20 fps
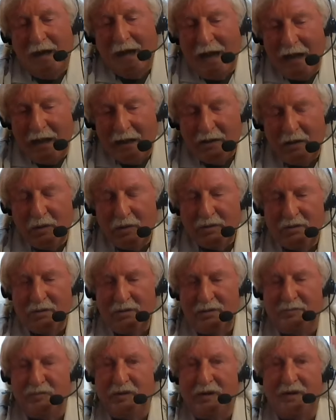I'll go
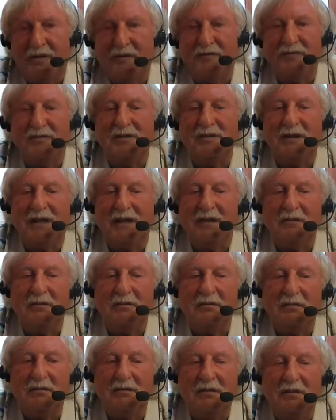into a prayerful state
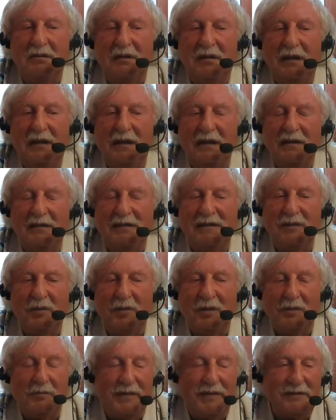and I'll see
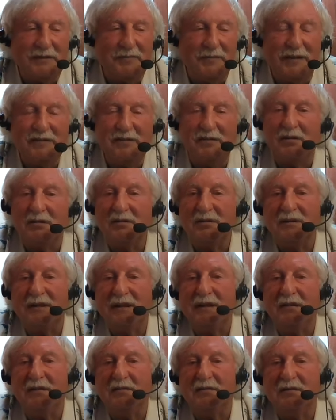what makes my soul
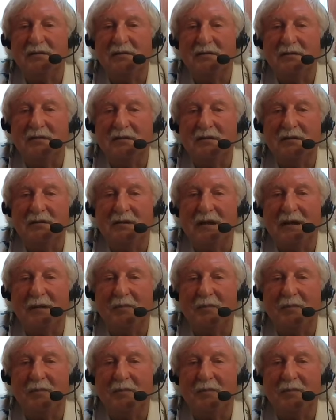sing. And I'm